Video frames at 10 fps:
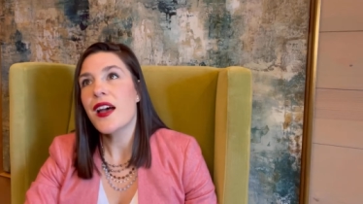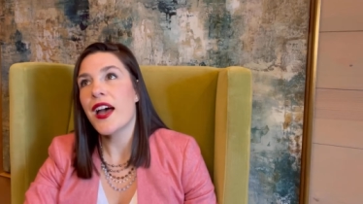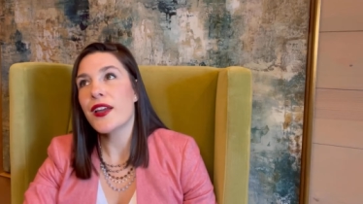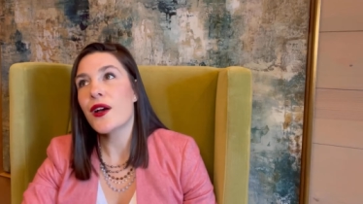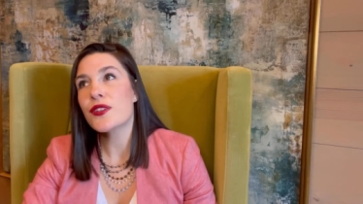
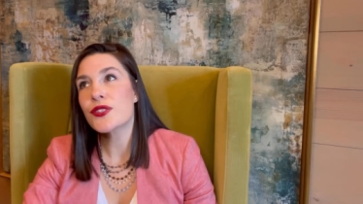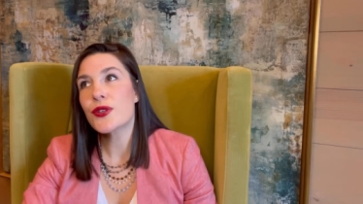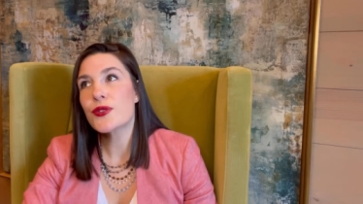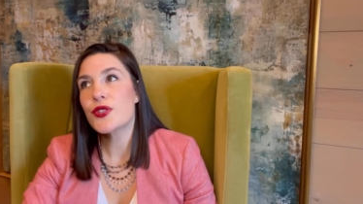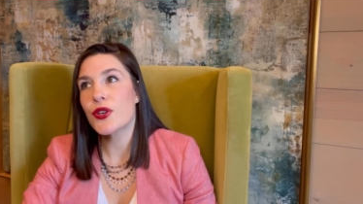I
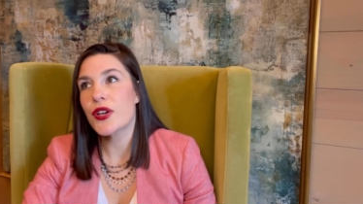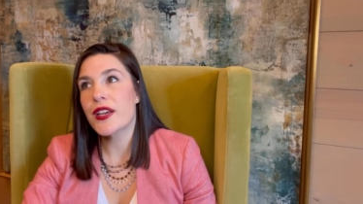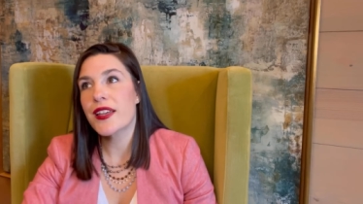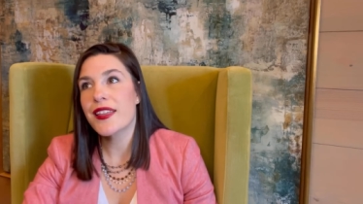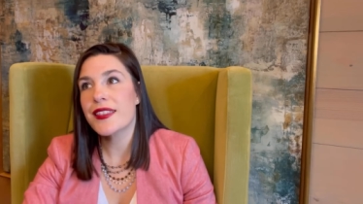also took
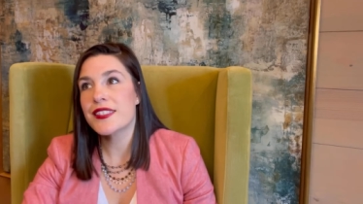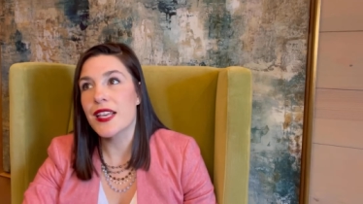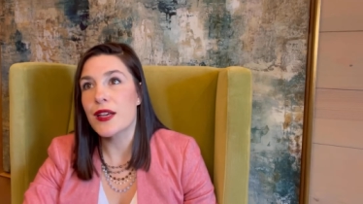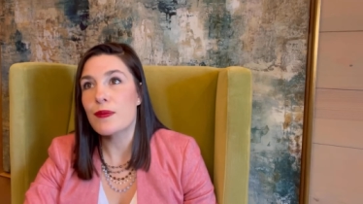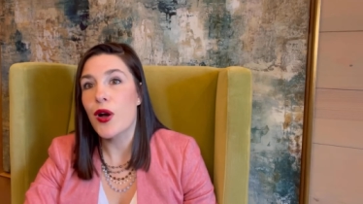
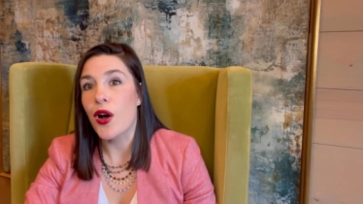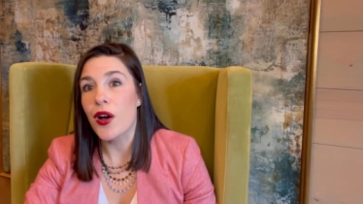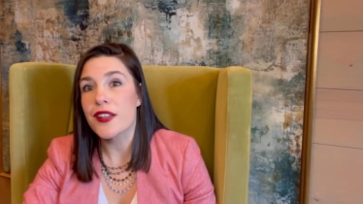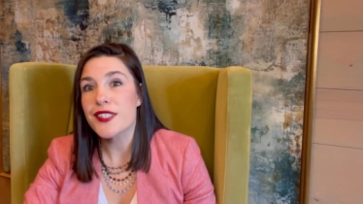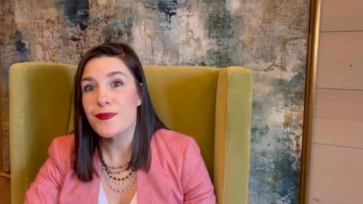some
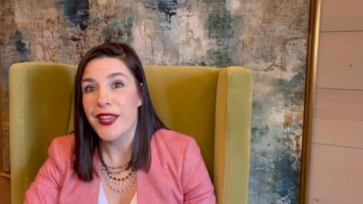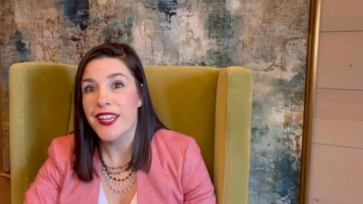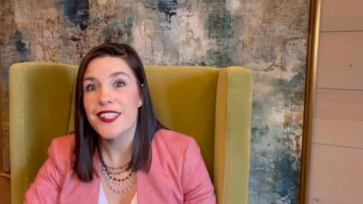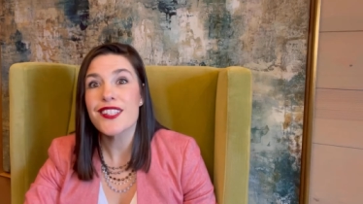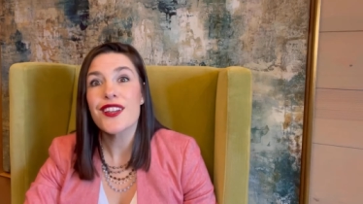
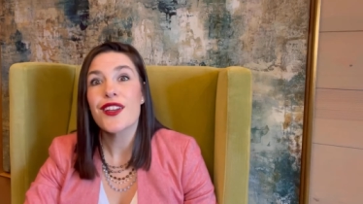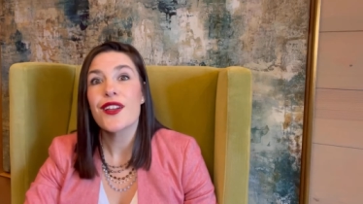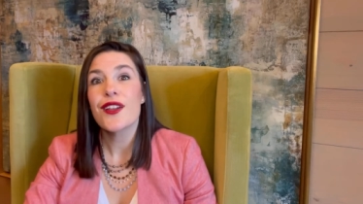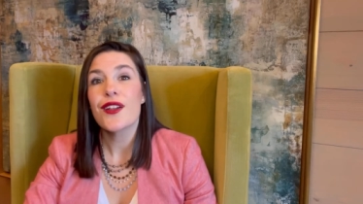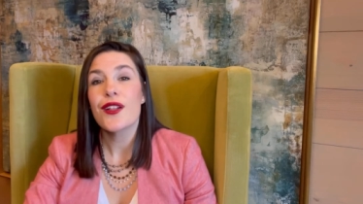on-demand
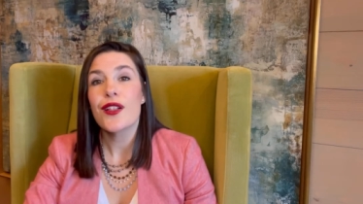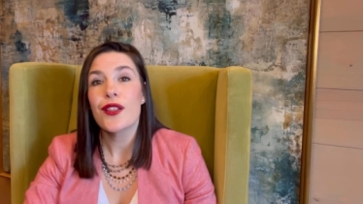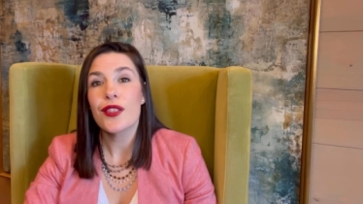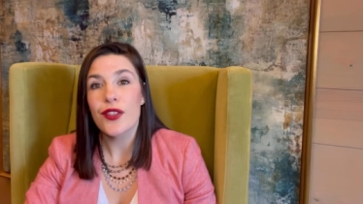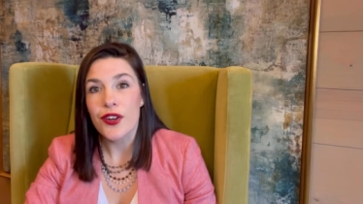
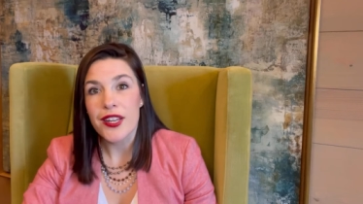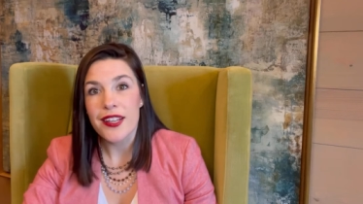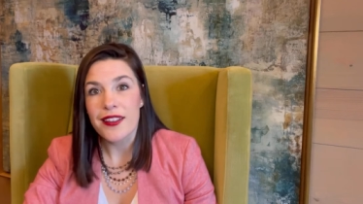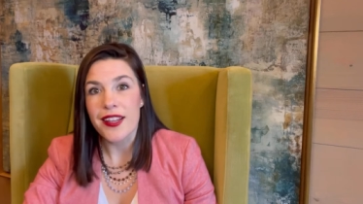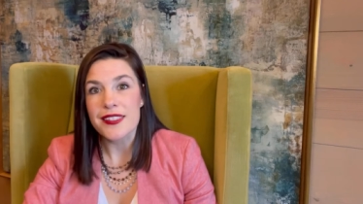learning
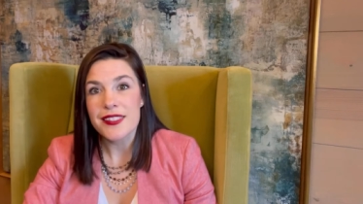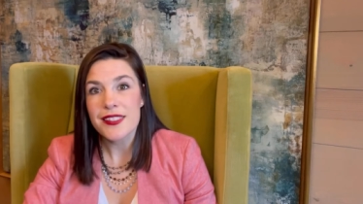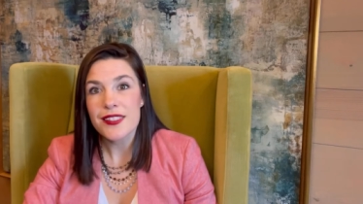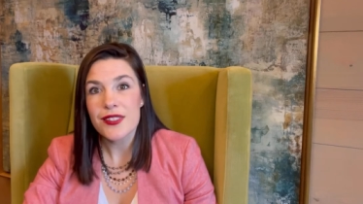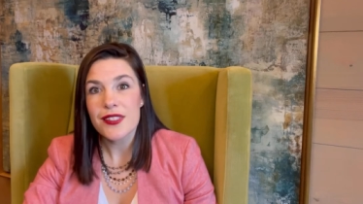
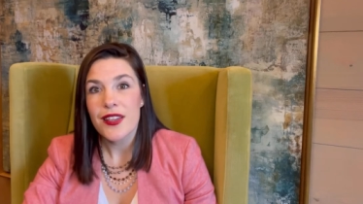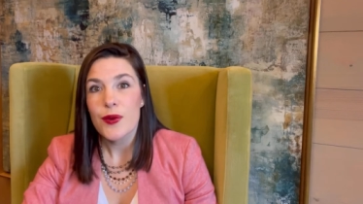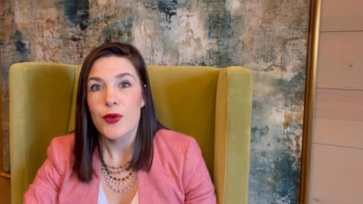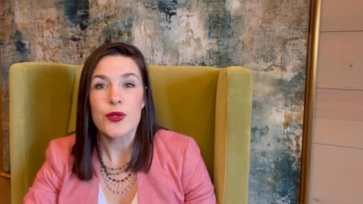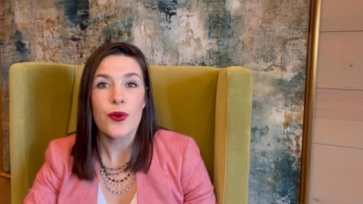classes,
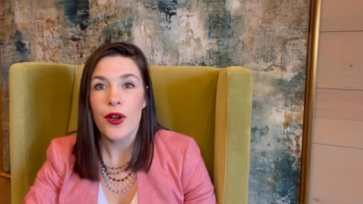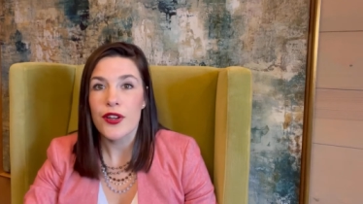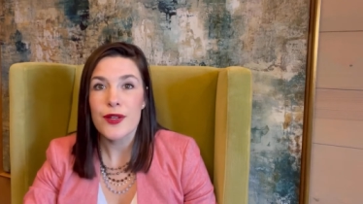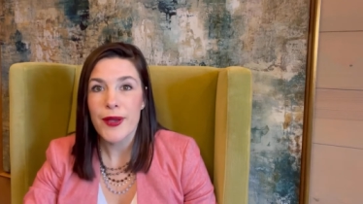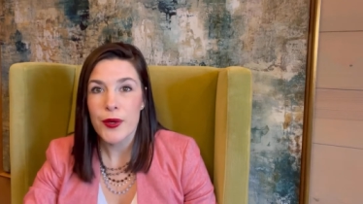which were
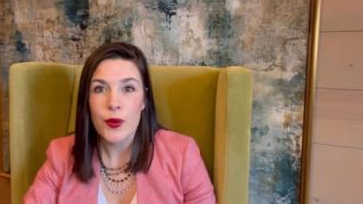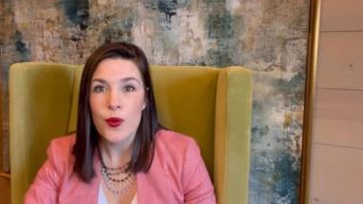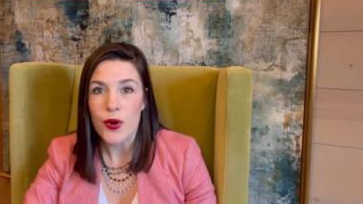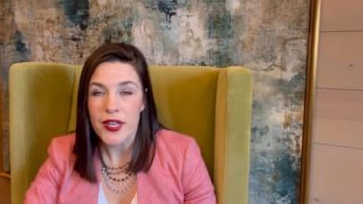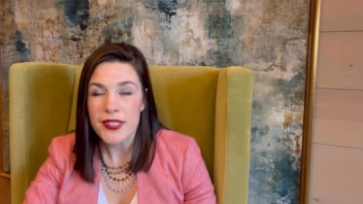on-demand
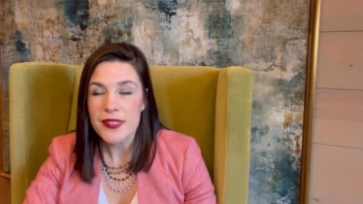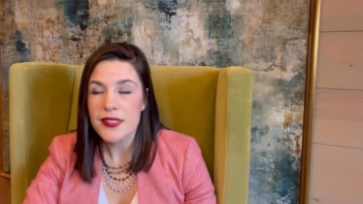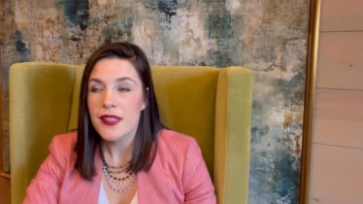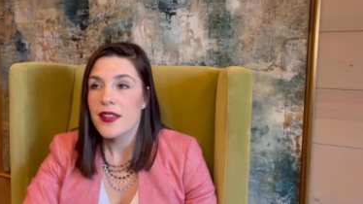recordings,